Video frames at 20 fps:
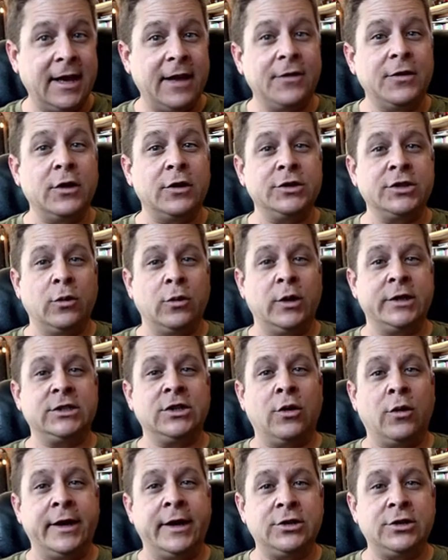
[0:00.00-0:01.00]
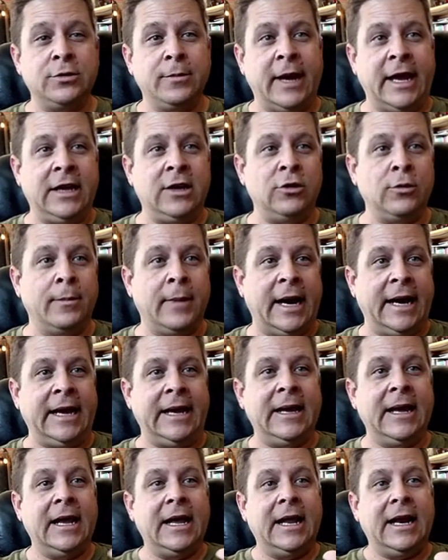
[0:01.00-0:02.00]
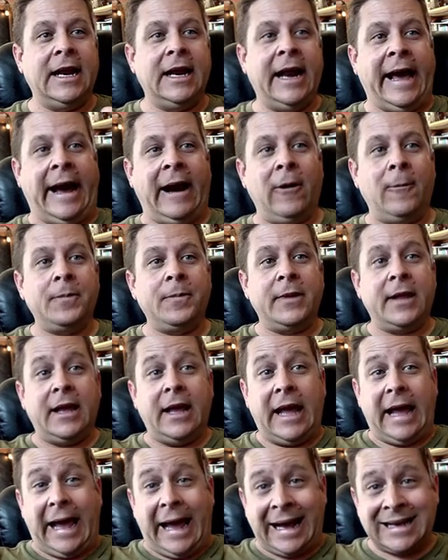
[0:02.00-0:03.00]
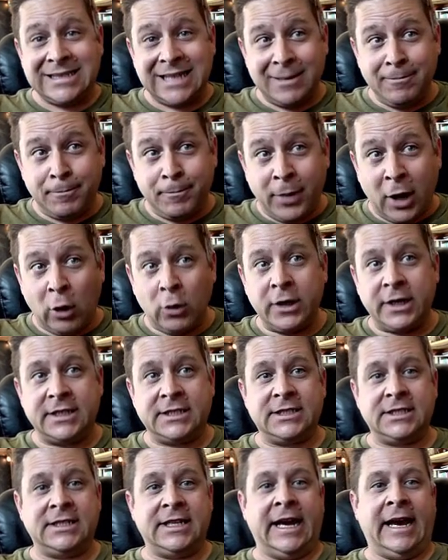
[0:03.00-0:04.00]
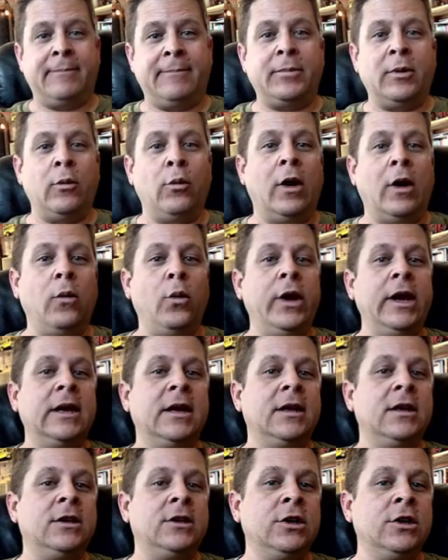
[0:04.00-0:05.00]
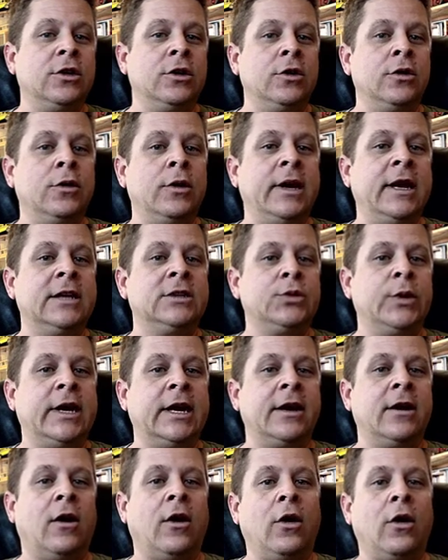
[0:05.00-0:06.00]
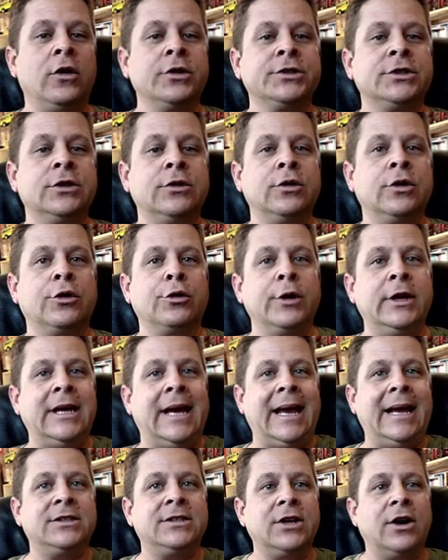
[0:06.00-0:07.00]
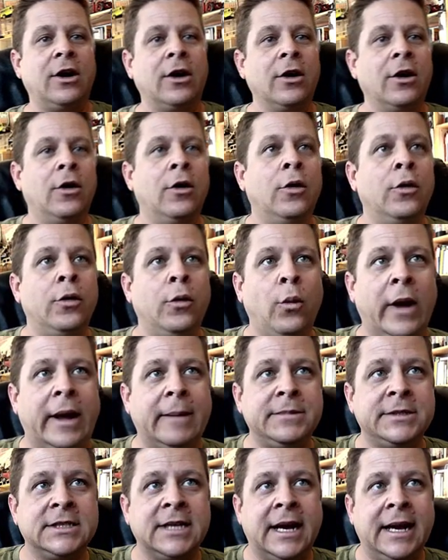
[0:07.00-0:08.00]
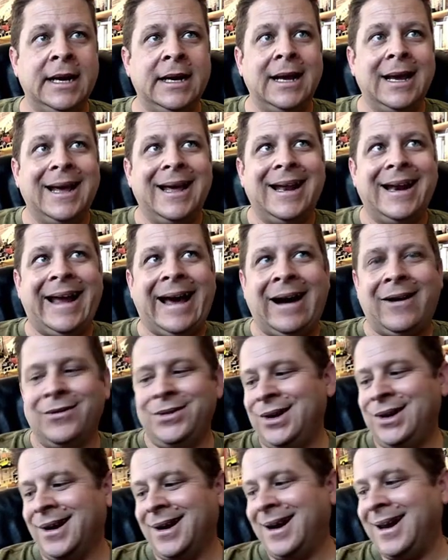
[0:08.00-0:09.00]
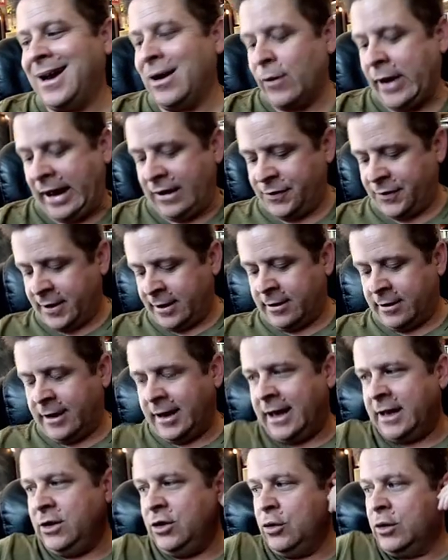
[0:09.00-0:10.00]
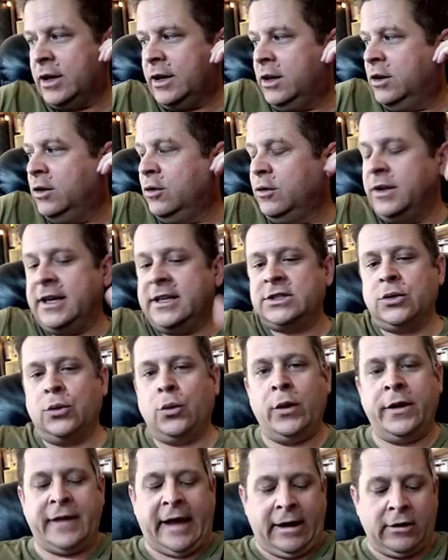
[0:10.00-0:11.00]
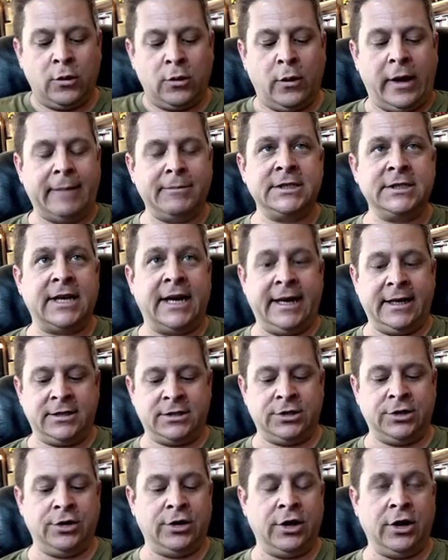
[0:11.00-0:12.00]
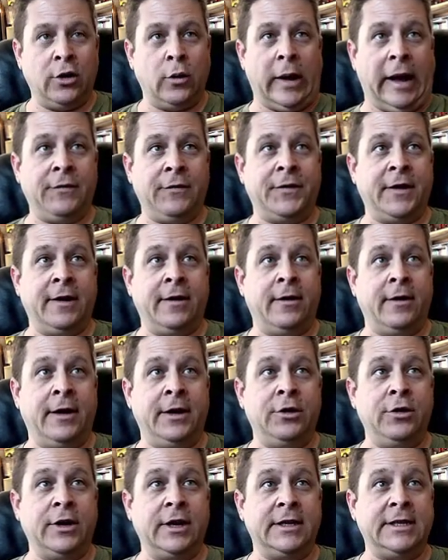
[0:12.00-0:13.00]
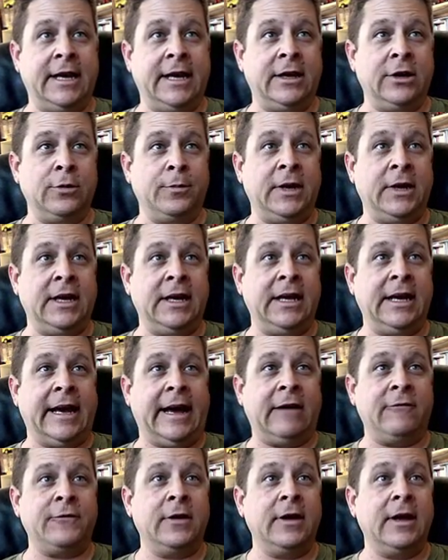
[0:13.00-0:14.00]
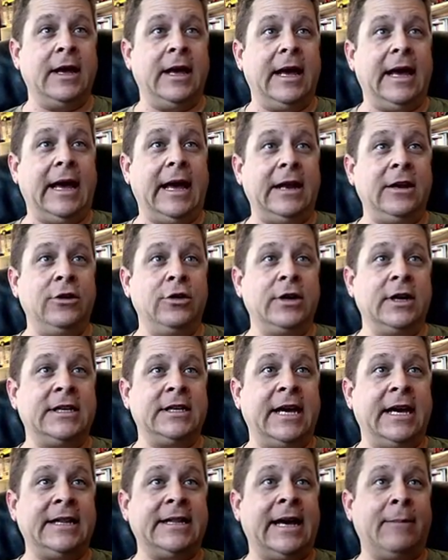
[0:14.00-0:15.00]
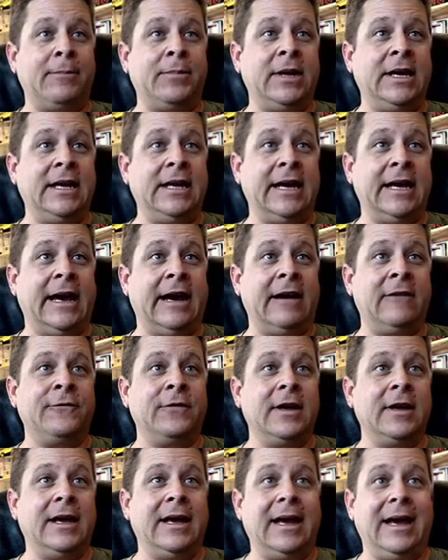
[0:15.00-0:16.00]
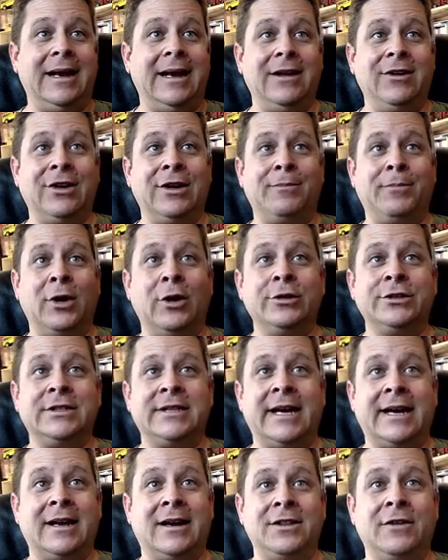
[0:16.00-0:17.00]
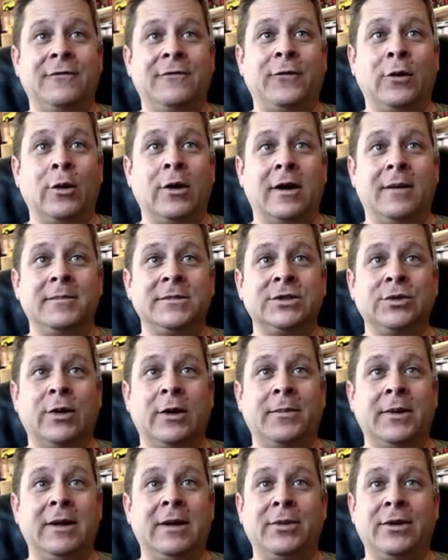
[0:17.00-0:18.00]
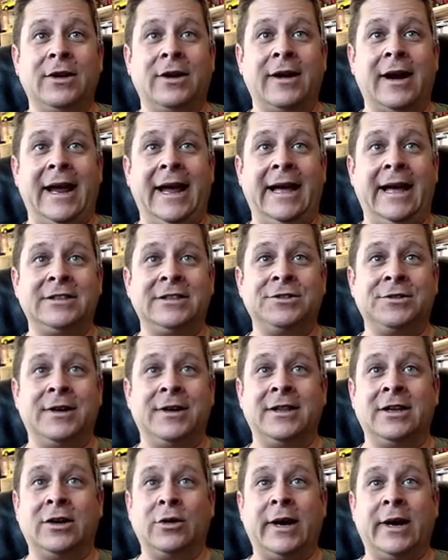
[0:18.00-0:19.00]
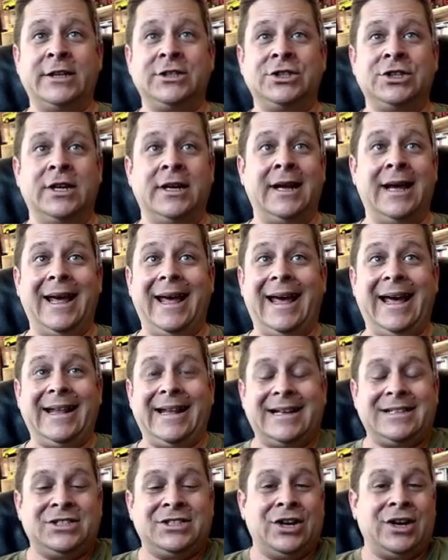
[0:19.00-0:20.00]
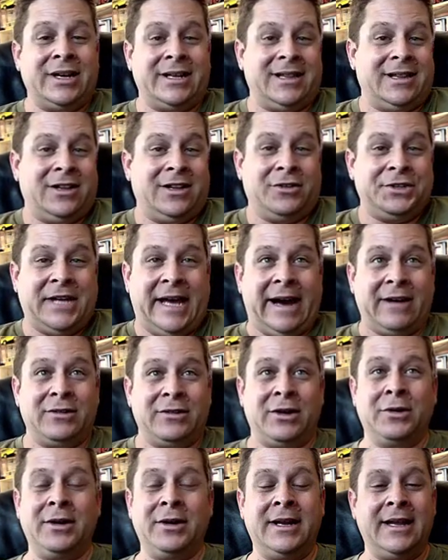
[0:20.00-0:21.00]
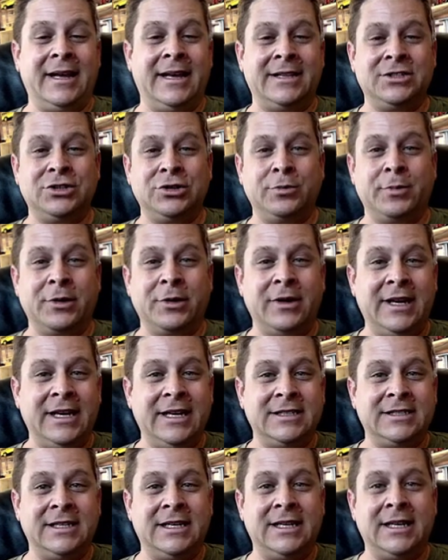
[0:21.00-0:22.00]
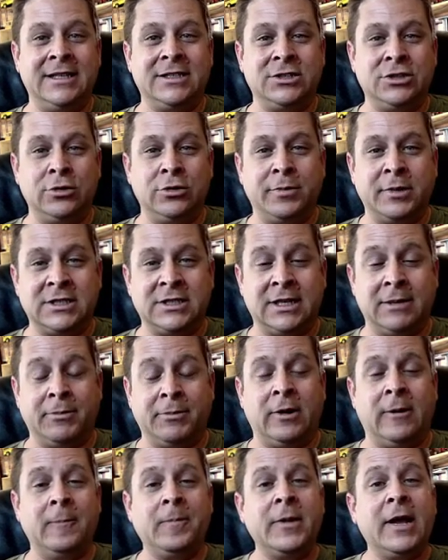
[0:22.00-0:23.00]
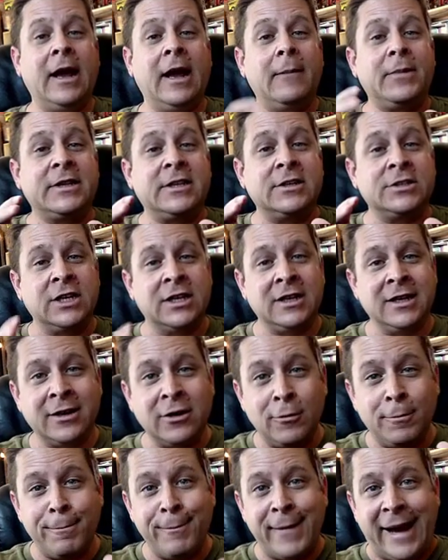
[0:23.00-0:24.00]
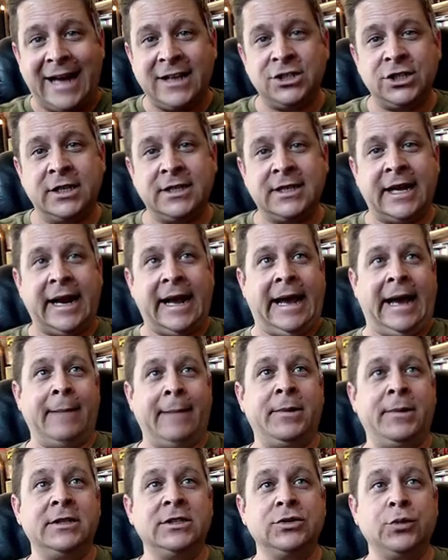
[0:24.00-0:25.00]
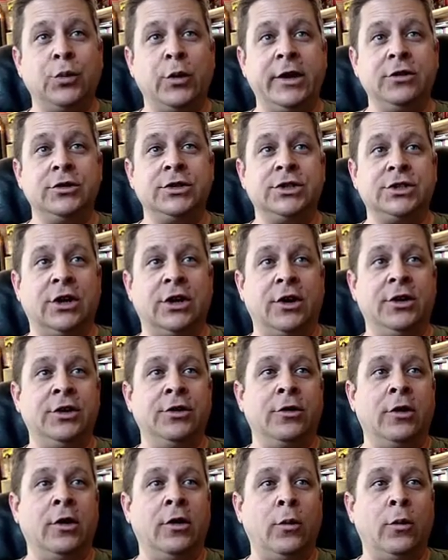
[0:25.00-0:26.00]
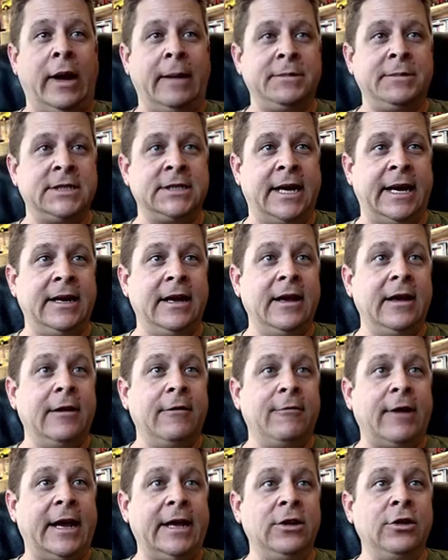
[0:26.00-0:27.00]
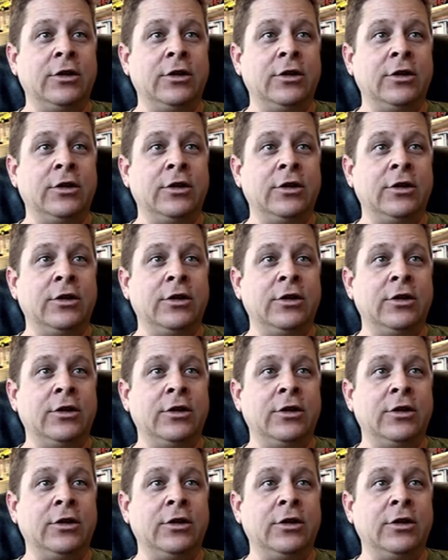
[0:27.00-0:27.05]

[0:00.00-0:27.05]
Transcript: Those are what's going to make you money. Now, as a bonus step, what we can do is we can also create our own website. Now, you're going to go out there and you can do this without a website. So you could go out there and you can take your PDF and you can take that PDF and you could post that on the forums where people are answering the question. And that's good. They'll download it. It's super easy. It's super simple. But there's a little magic that happens when you start your own website, right?